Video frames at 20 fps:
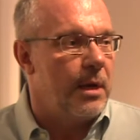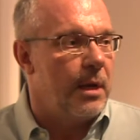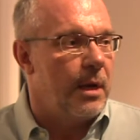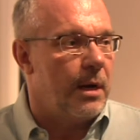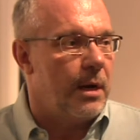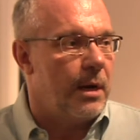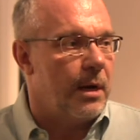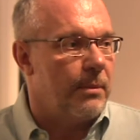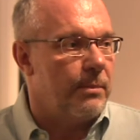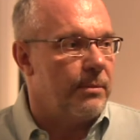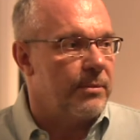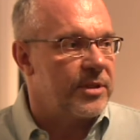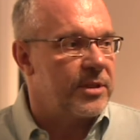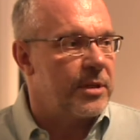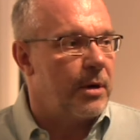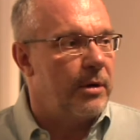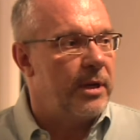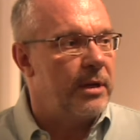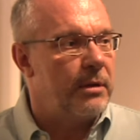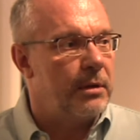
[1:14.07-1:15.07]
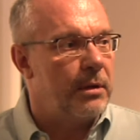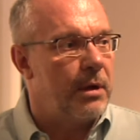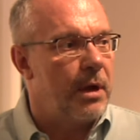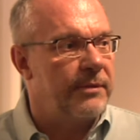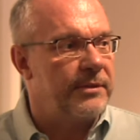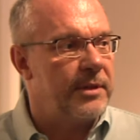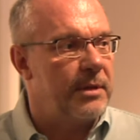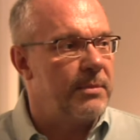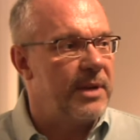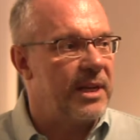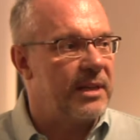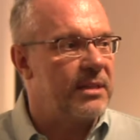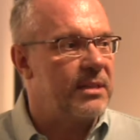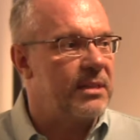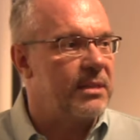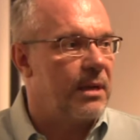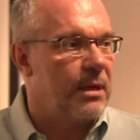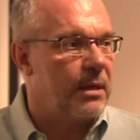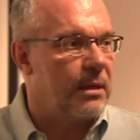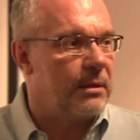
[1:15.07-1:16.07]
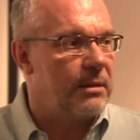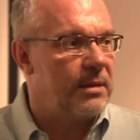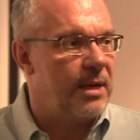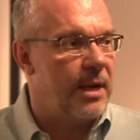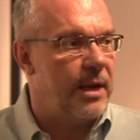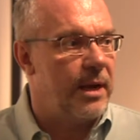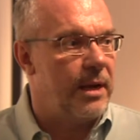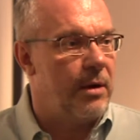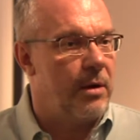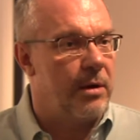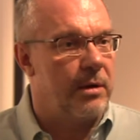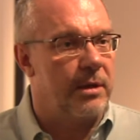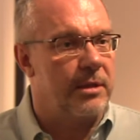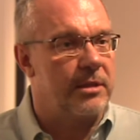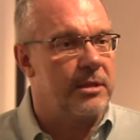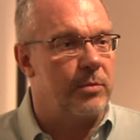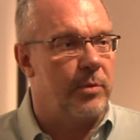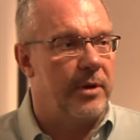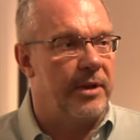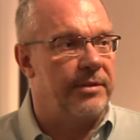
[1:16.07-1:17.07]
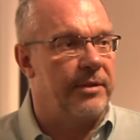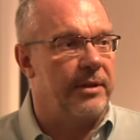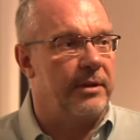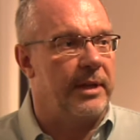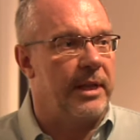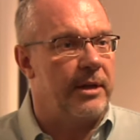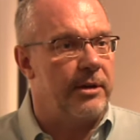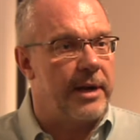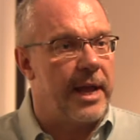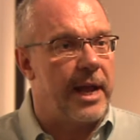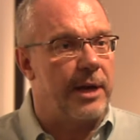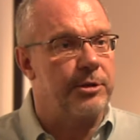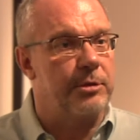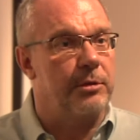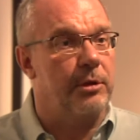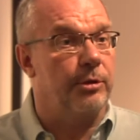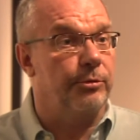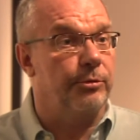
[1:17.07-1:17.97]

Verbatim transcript: Um, so he'll often mix uh, Thai artist with an international or